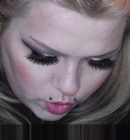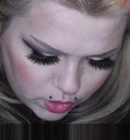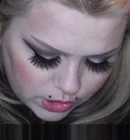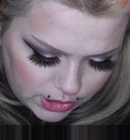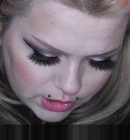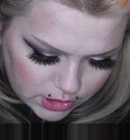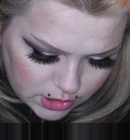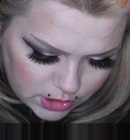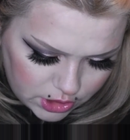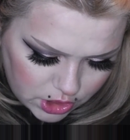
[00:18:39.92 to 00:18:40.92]
8 to 10
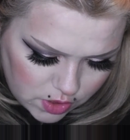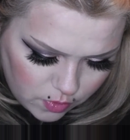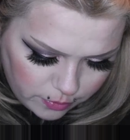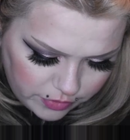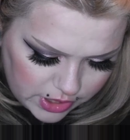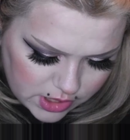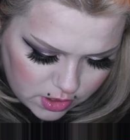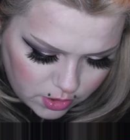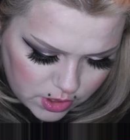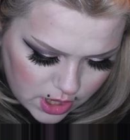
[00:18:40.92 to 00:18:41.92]
inches from face, close
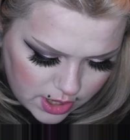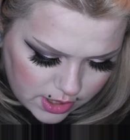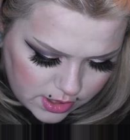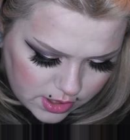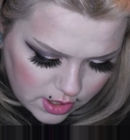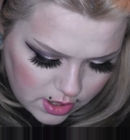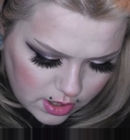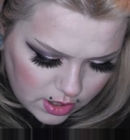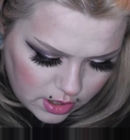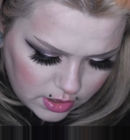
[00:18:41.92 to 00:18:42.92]
eyes, and
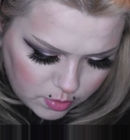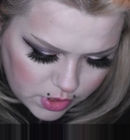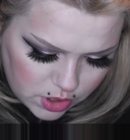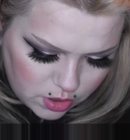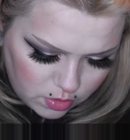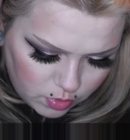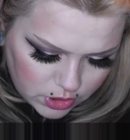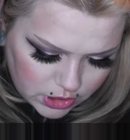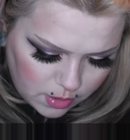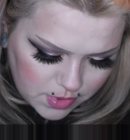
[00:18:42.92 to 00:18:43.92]
then mist 2 to 4
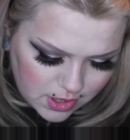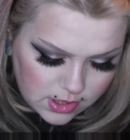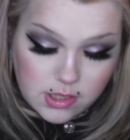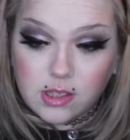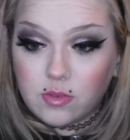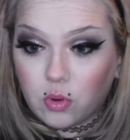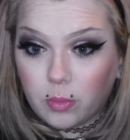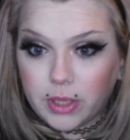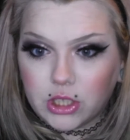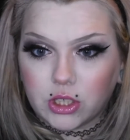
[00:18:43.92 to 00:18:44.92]
times in a Z
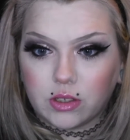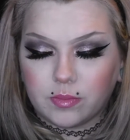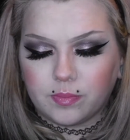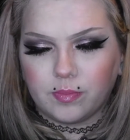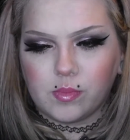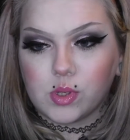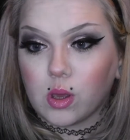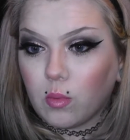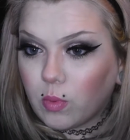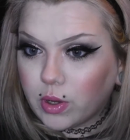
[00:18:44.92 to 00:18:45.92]
formation. So we're
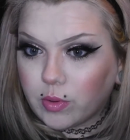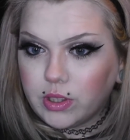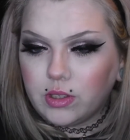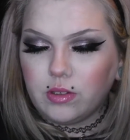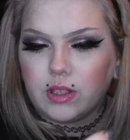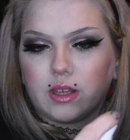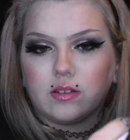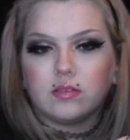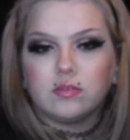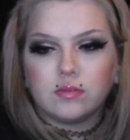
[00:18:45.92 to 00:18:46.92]
going to do that.
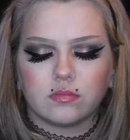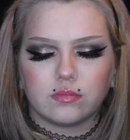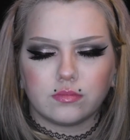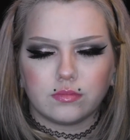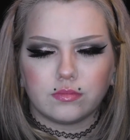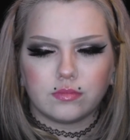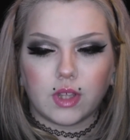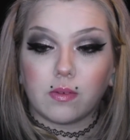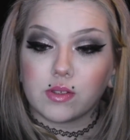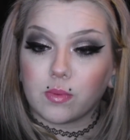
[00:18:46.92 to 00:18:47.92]
That was
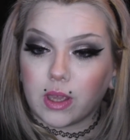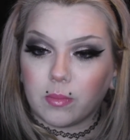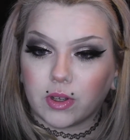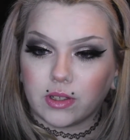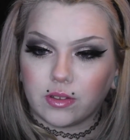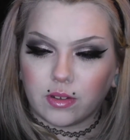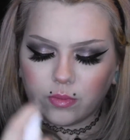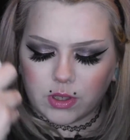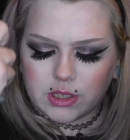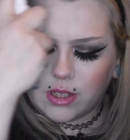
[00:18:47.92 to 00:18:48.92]
way more than 3 to 4
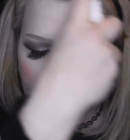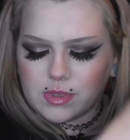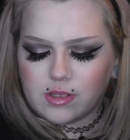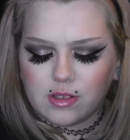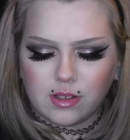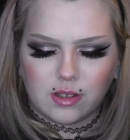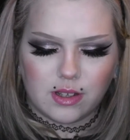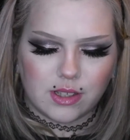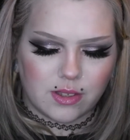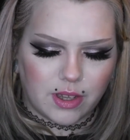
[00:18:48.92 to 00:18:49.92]
times. That's
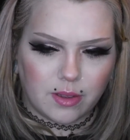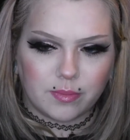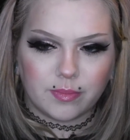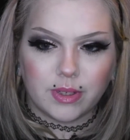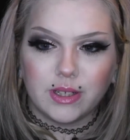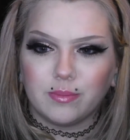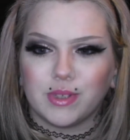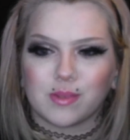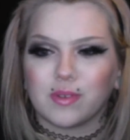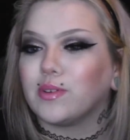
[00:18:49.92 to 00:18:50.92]
okay. I missed my
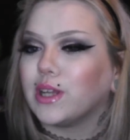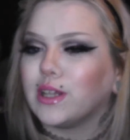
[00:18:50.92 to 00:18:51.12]
forehead.